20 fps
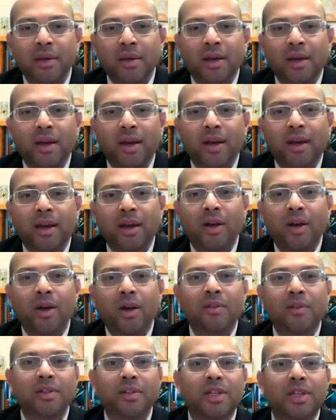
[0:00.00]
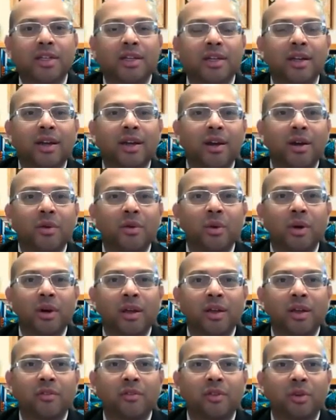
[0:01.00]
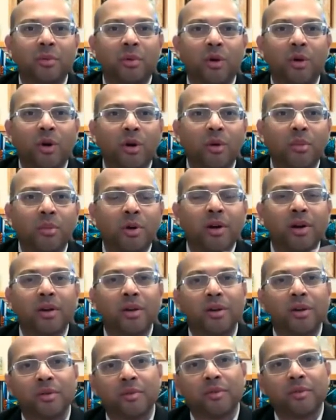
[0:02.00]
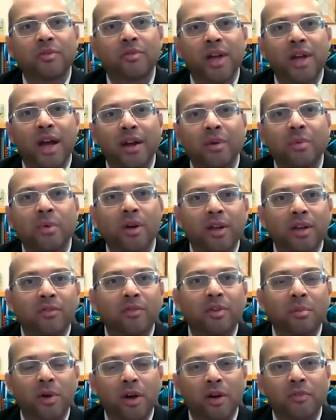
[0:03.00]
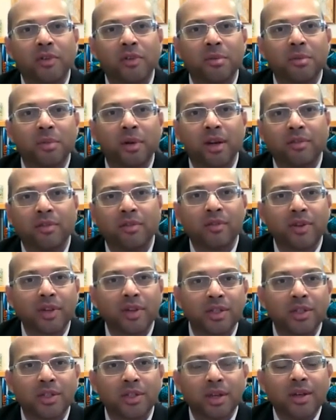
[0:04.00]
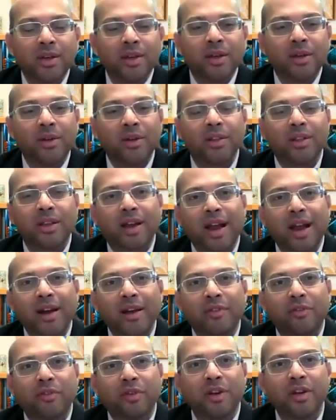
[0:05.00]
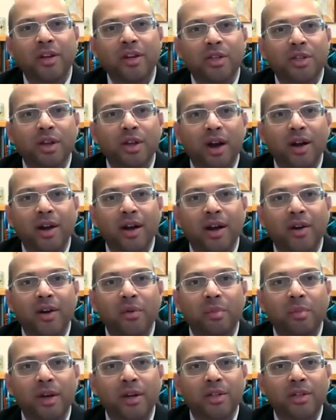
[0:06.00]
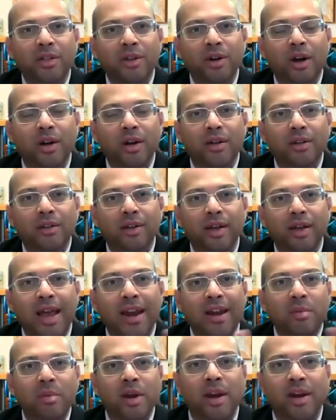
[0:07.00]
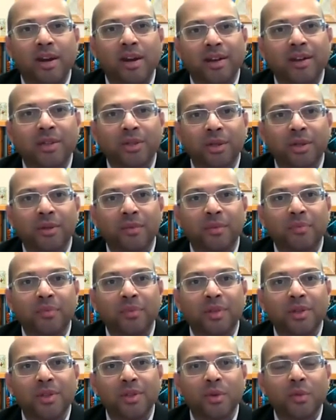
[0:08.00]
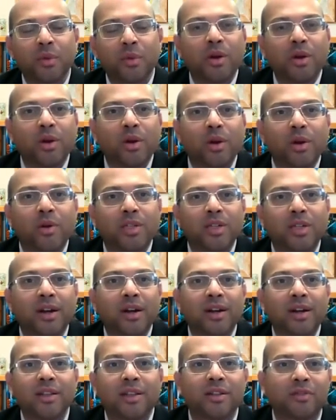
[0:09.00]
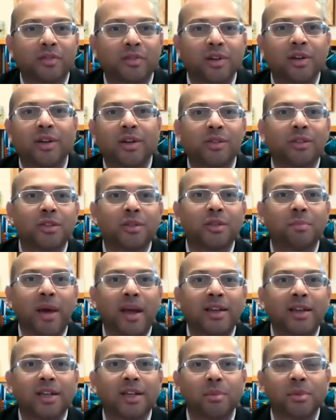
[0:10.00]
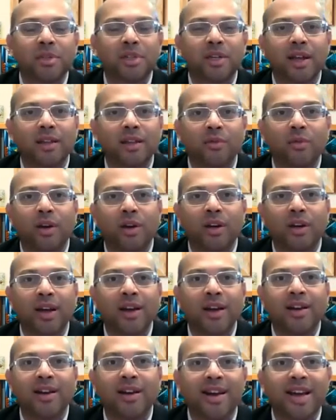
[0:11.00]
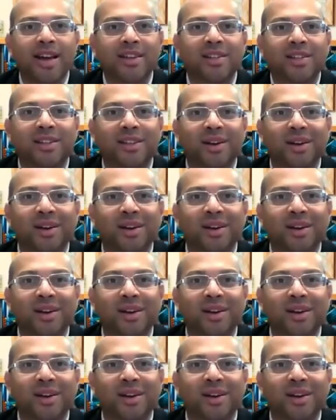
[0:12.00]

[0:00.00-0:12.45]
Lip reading: A lot of us are still kind of working from home, or, we've started working from office, but everyone's, the kind of fear is gone down, but it's not eliminated. So we don't know. Suddenly the fear also spikes up. It's like the volatile index.